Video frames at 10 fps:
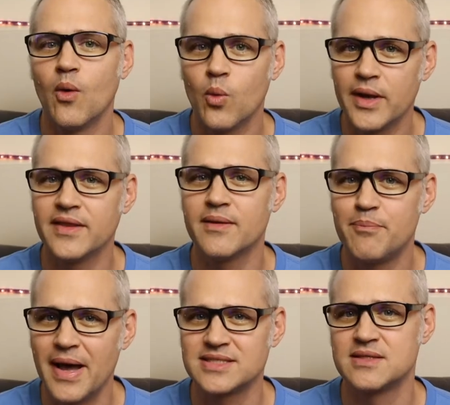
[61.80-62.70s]
We, the
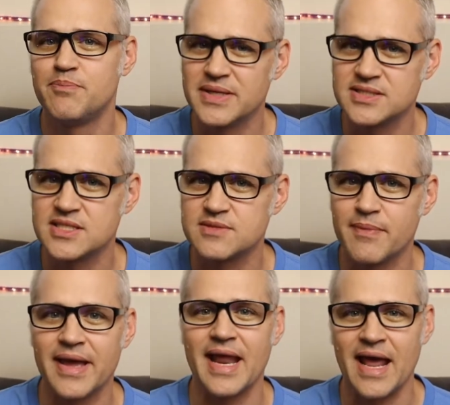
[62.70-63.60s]
best
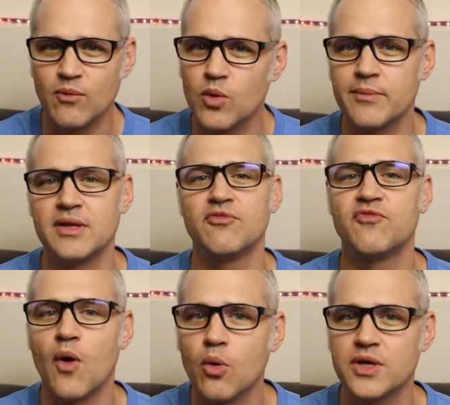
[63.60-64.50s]
businessmen and women,
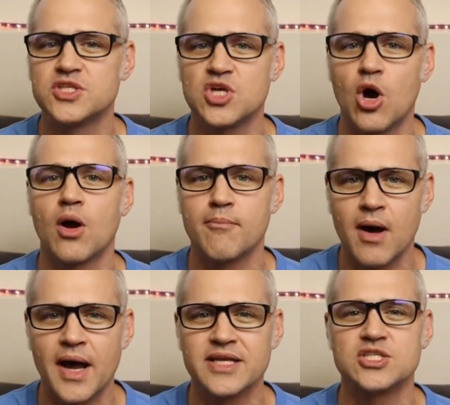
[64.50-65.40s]
focus our
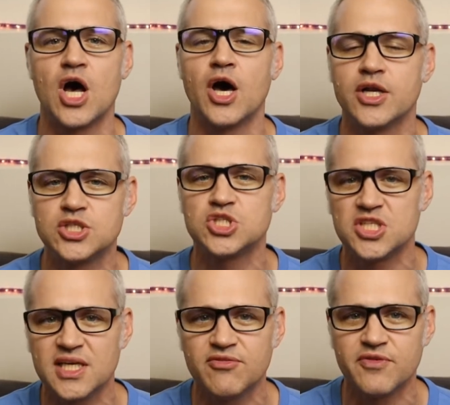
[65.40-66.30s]
minds on
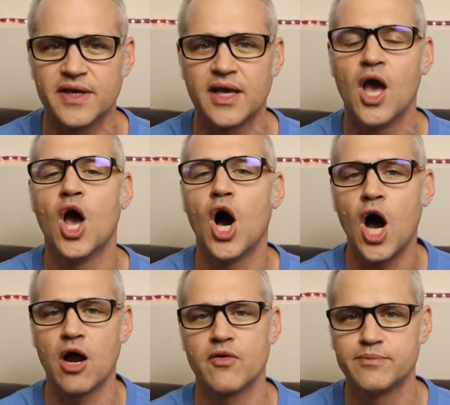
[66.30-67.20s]
achieving
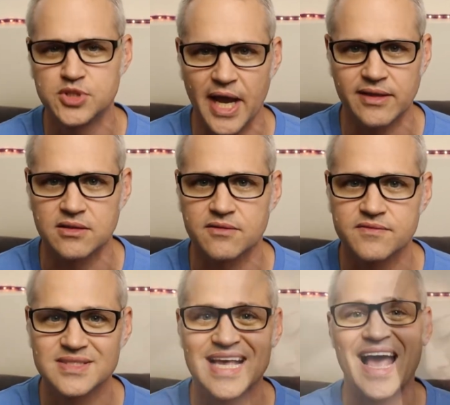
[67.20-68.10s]
our
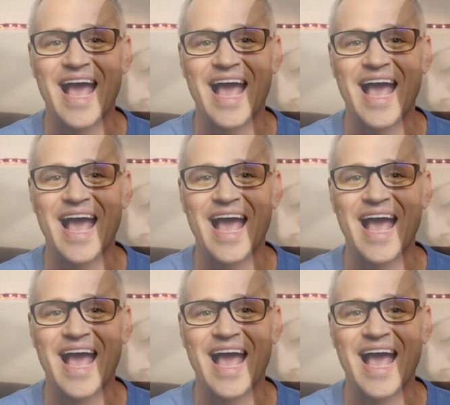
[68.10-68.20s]
objectives,